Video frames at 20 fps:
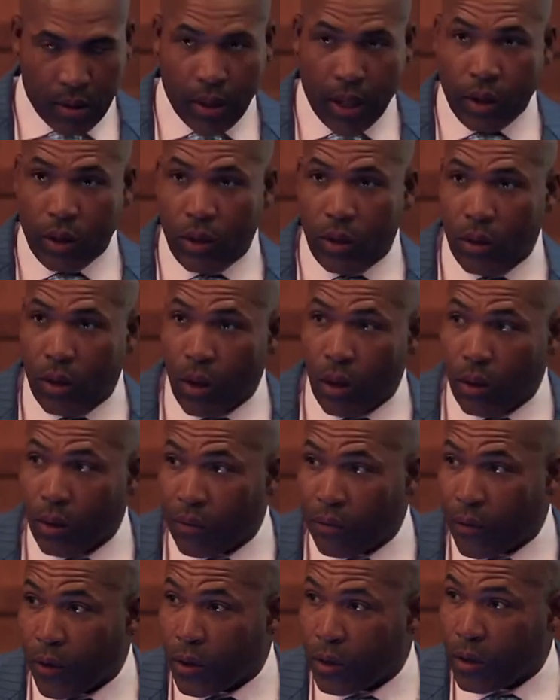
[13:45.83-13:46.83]
Now, you know
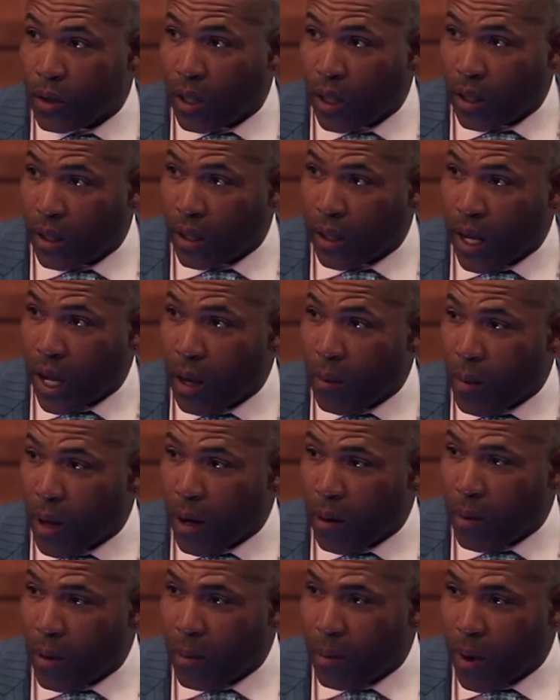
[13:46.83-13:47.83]
the first thing that came
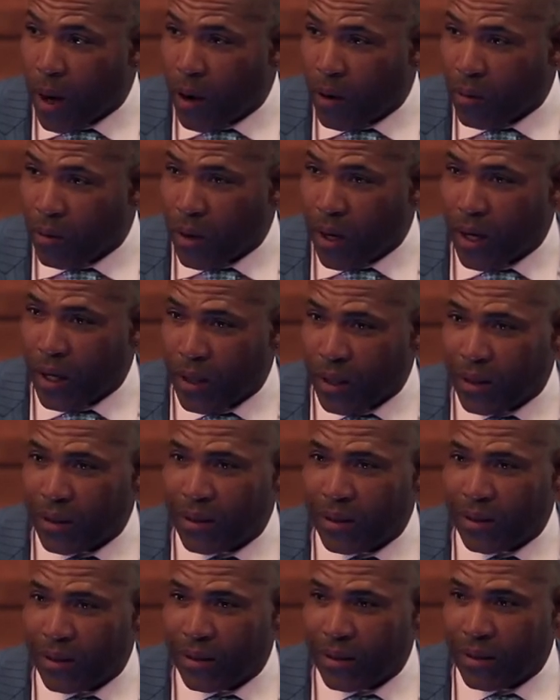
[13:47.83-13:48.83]
out of my mouth, right?
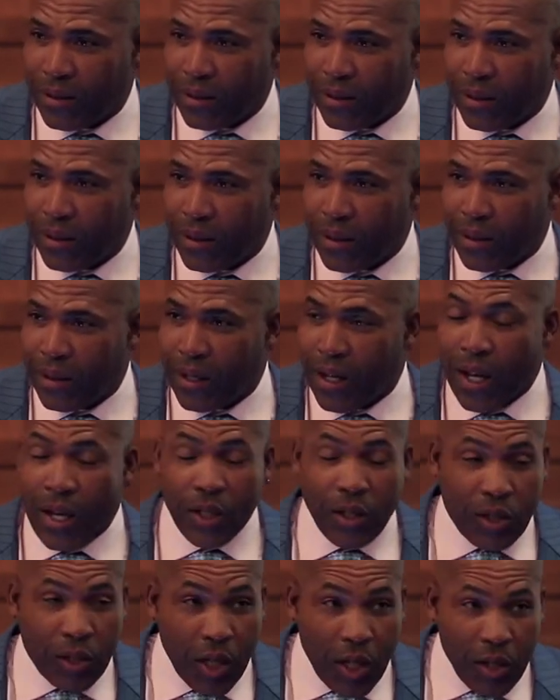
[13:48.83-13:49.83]

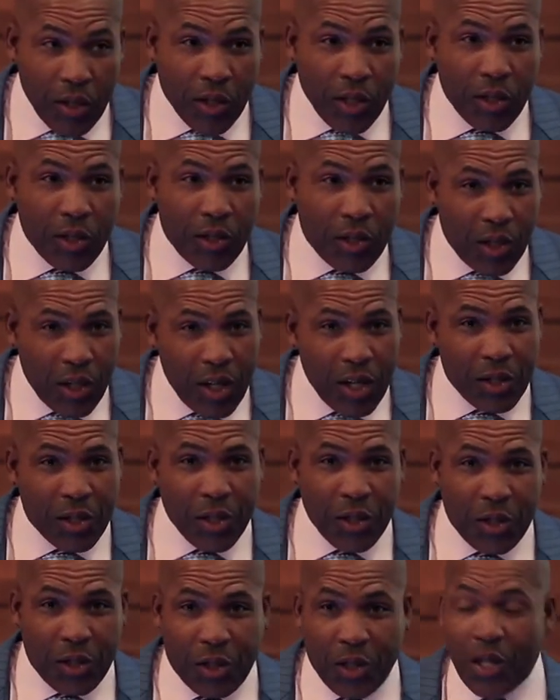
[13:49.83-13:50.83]
Jesus,
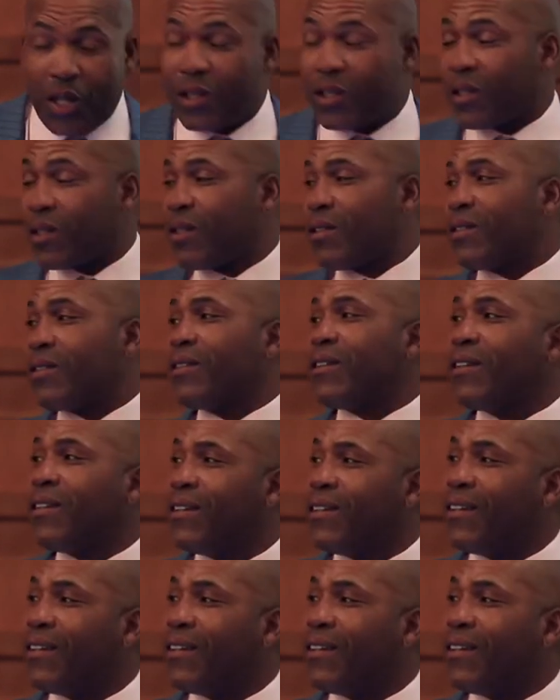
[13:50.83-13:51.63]
Jesus, Jesus.